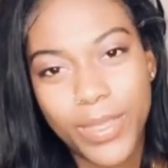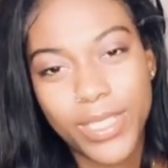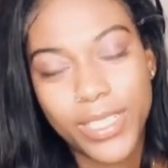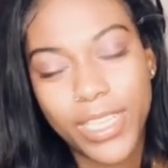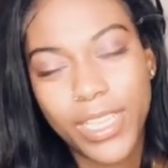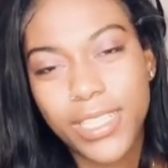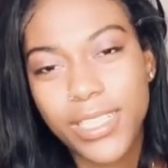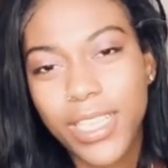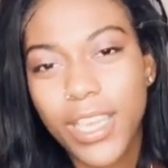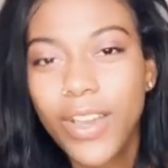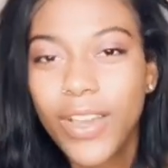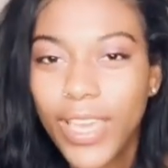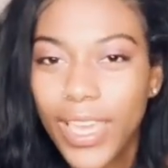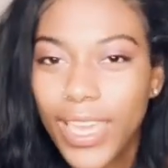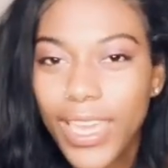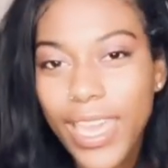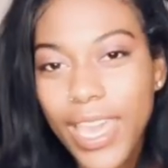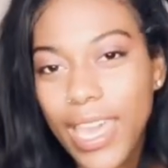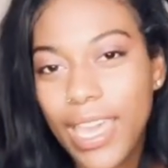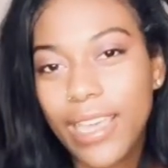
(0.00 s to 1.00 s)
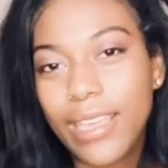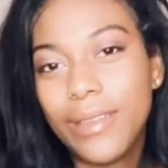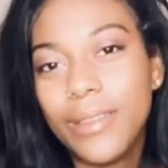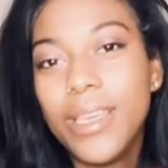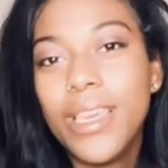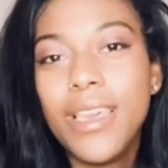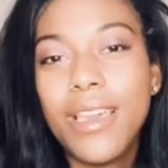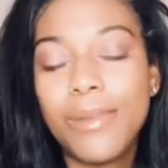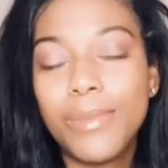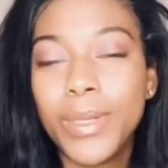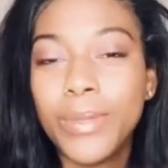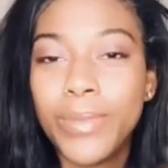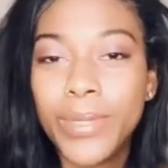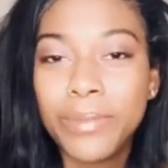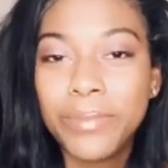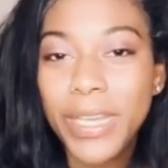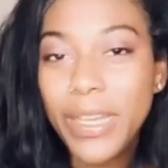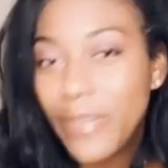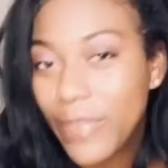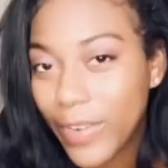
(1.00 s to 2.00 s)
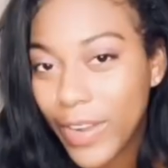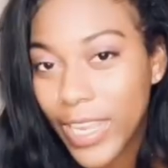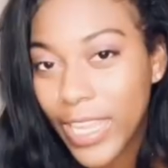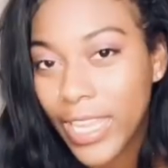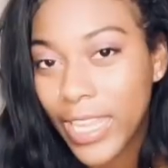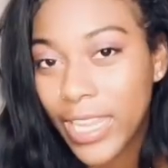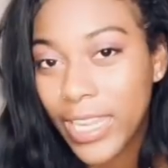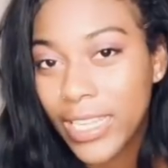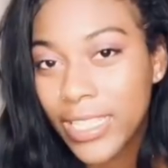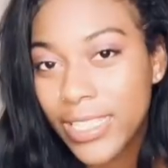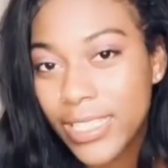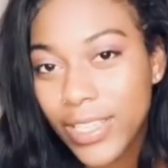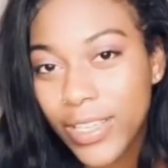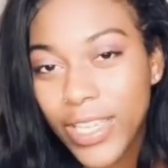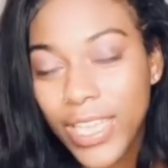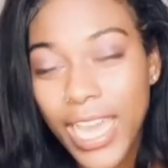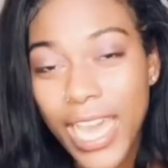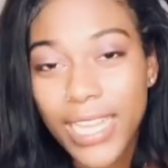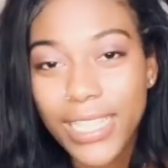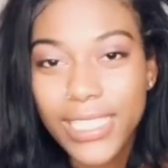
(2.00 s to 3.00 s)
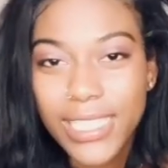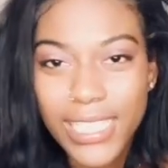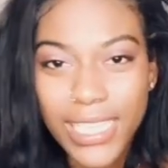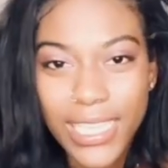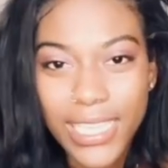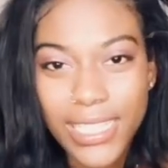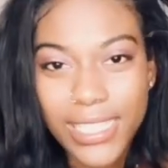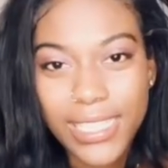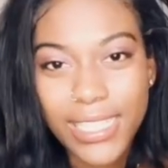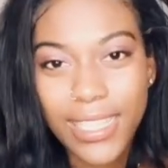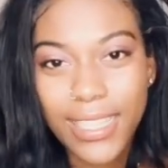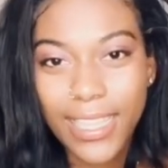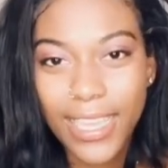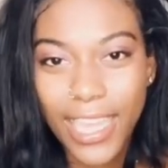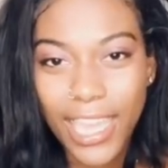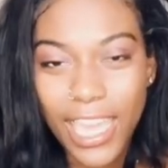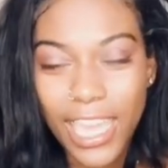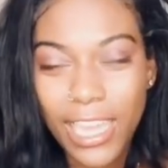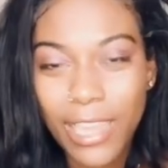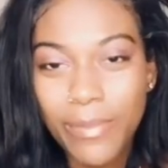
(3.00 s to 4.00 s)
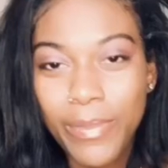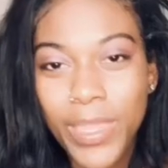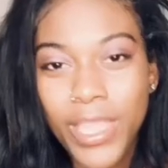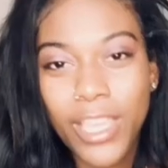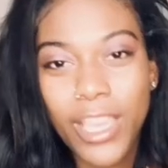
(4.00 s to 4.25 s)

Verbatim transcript: So I was like, okay, yeah, I'm gonna bring my friend. So he got us tickets to the game.